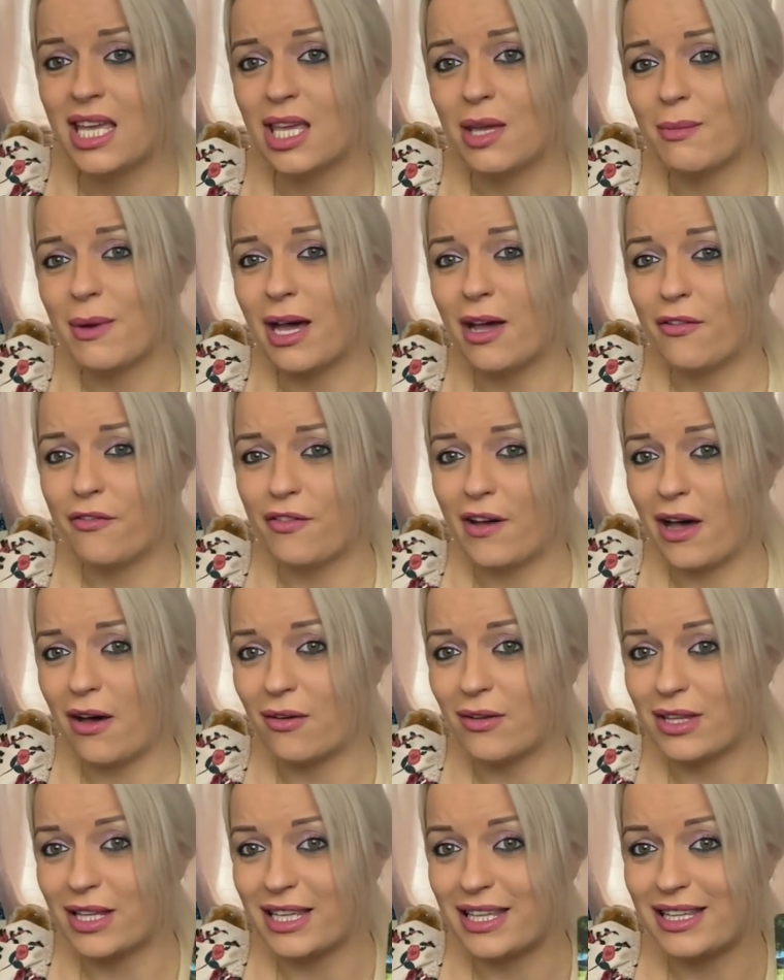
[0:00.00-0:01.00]
you might have
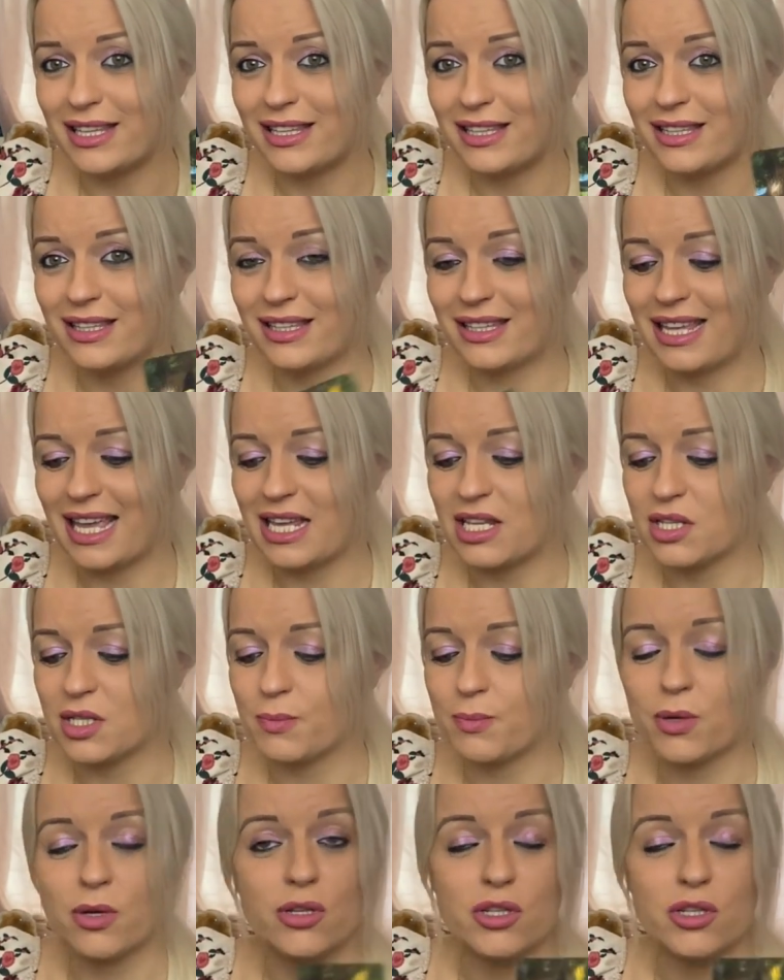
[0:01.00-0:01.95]
felt that they just